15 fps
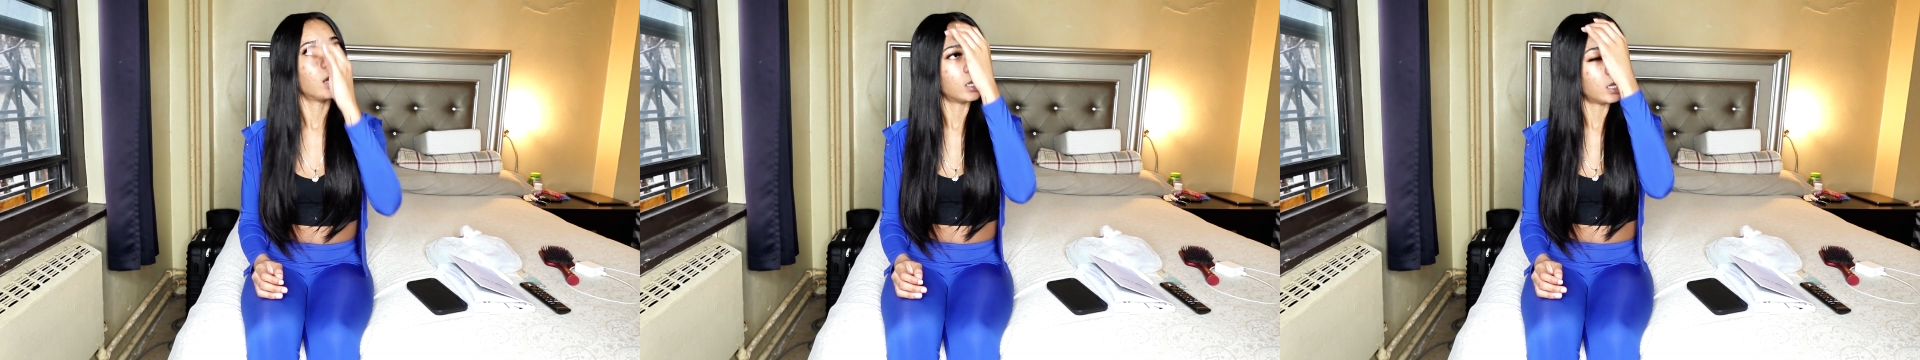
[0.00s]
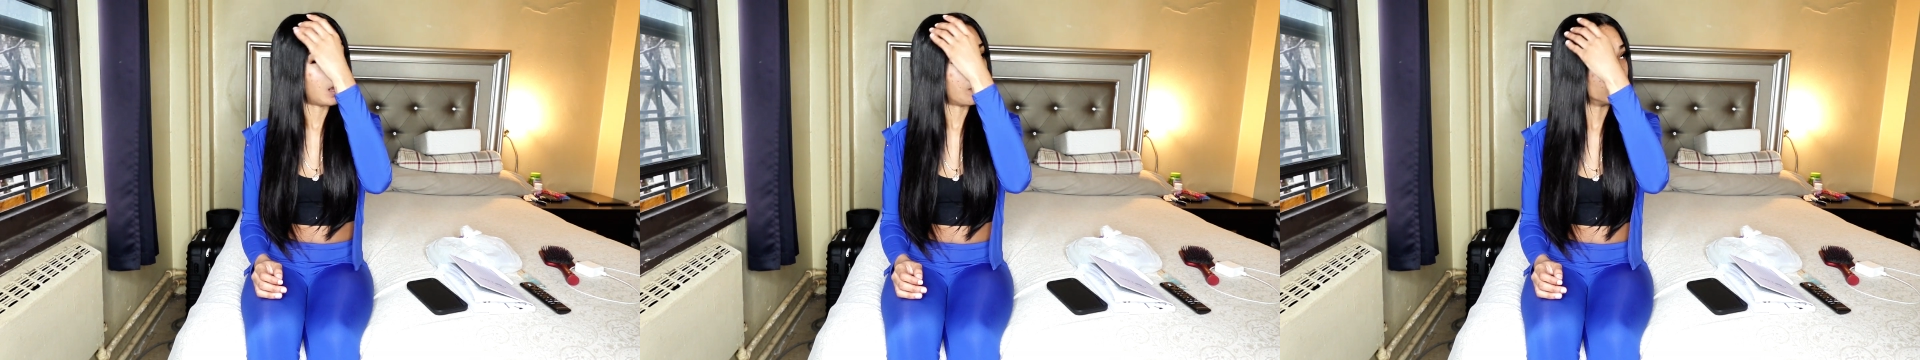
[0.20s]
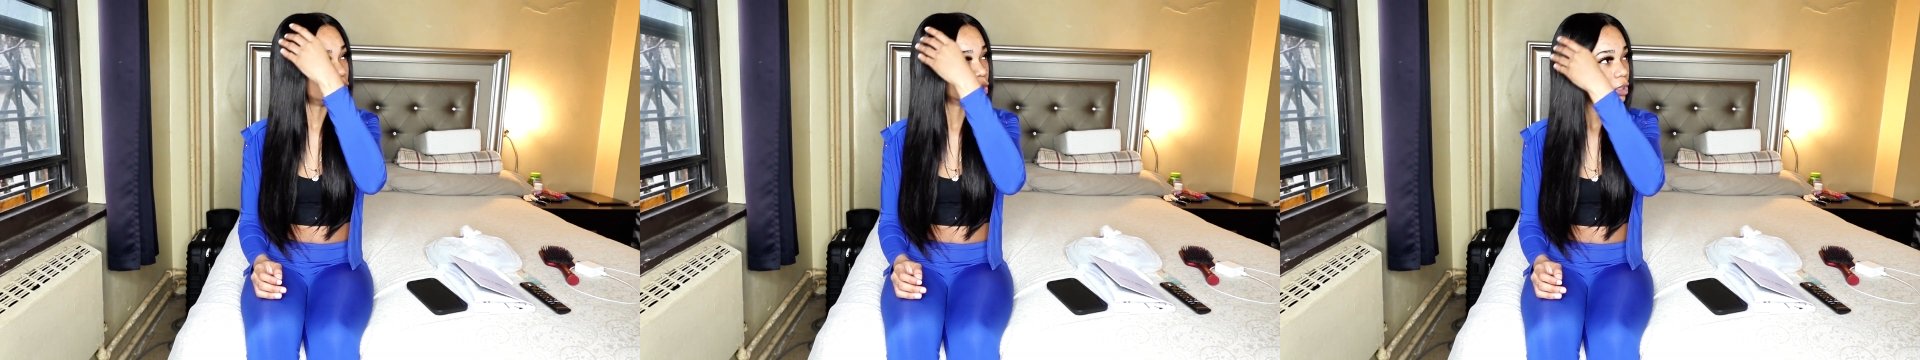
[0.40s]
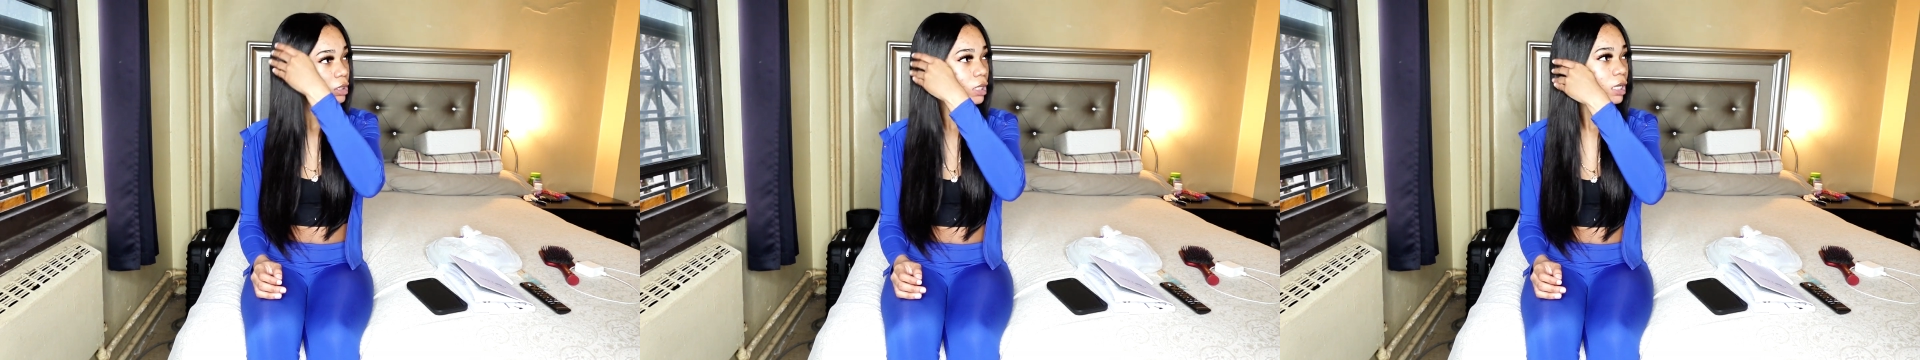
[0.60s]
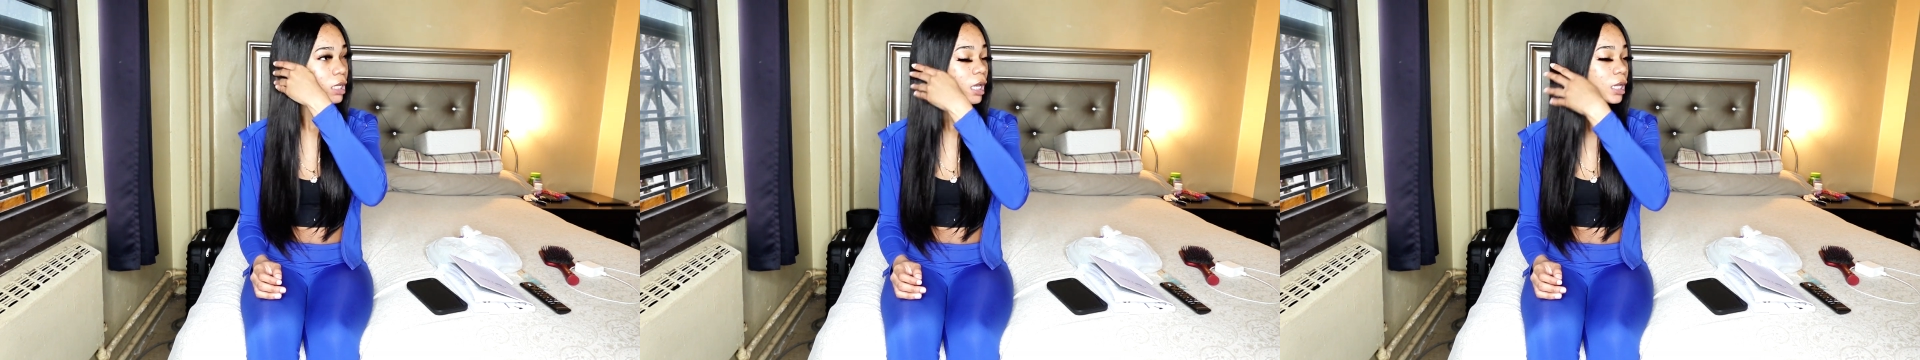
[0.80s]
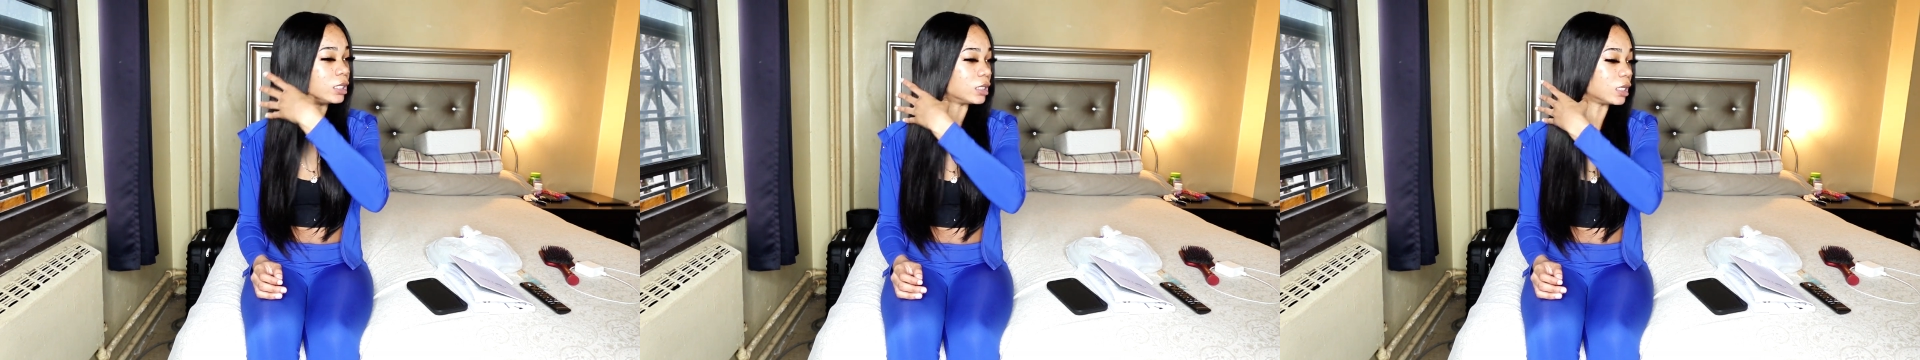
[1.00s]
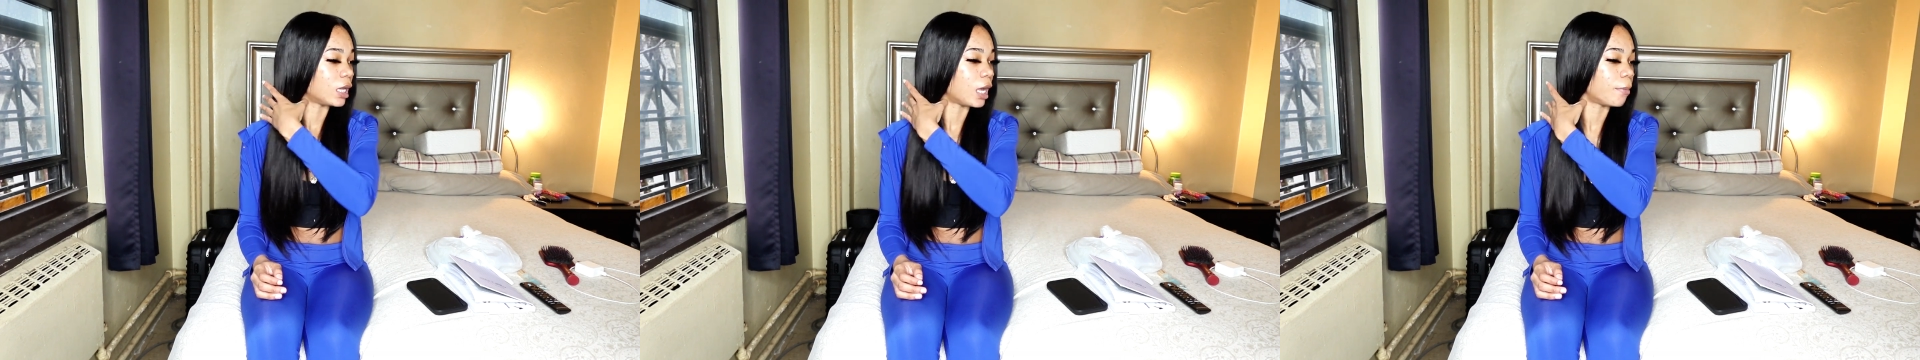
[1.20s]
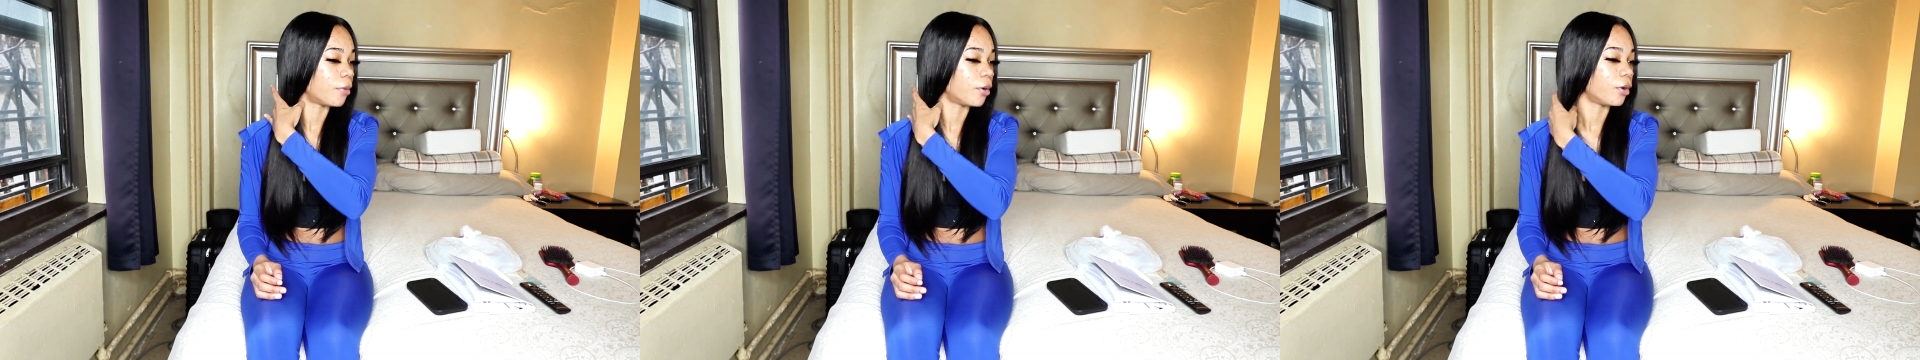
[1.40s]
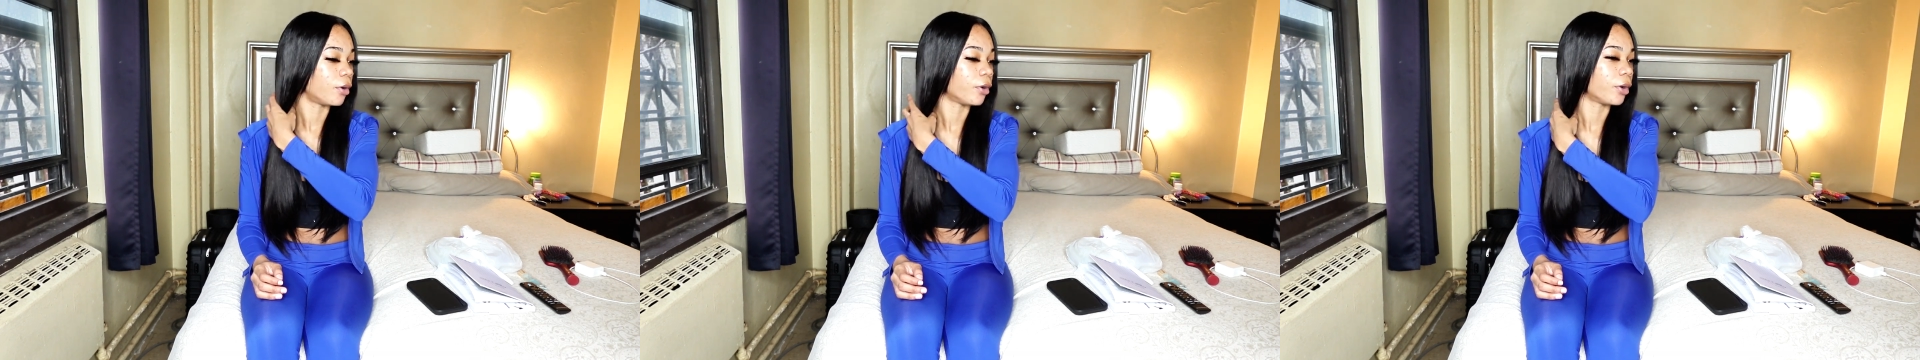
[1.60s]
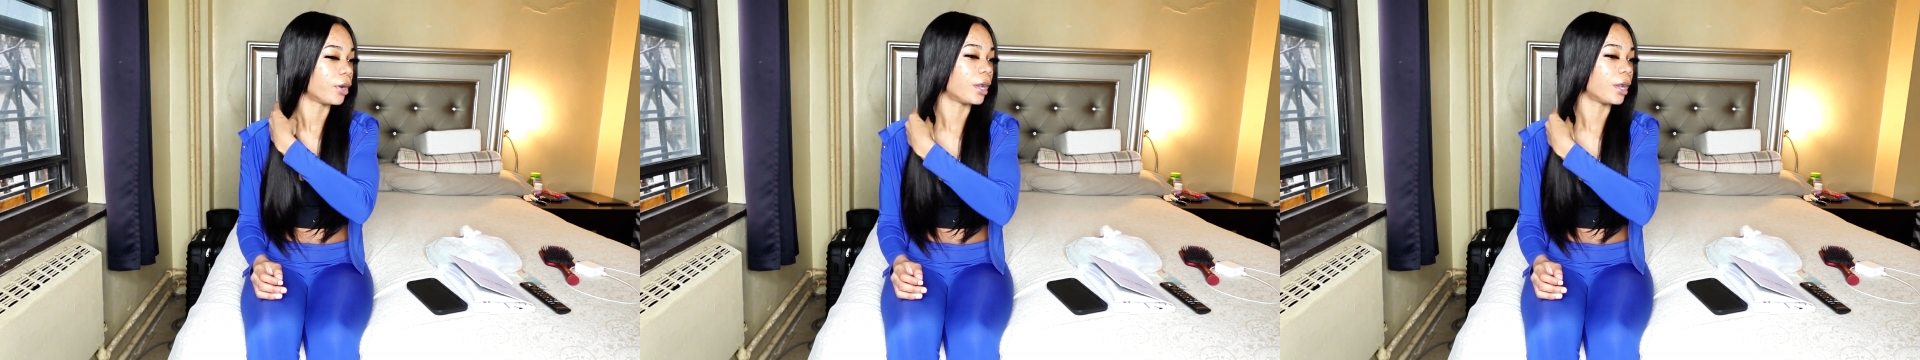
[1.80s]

I'm just like getting to that part,